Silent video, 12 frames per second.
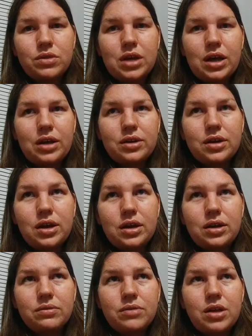has
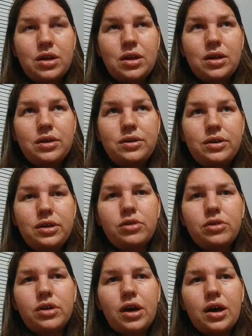a
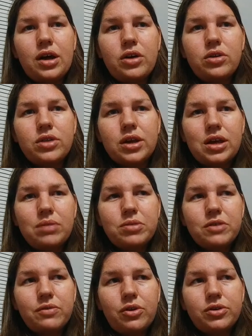diode that keeps the
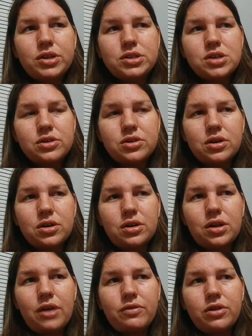voltage at a certain
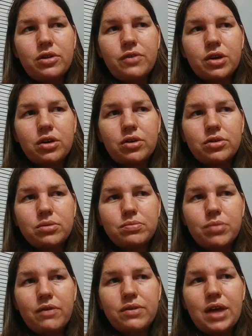level, and if it goes
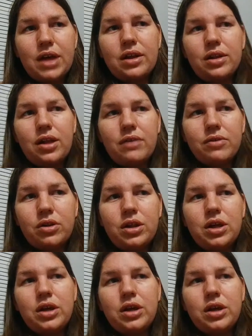above that level,